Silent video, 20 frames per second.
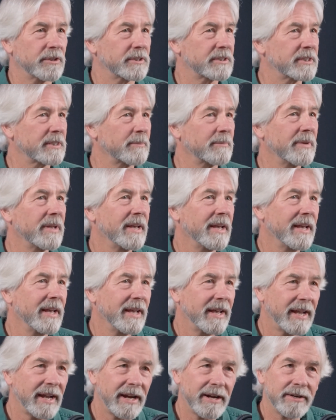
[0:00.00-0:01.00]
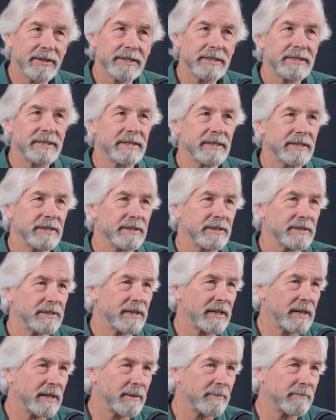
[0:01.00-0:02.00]
sort of some
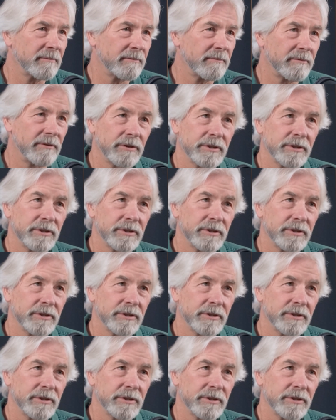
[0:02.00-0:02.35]
heritage um,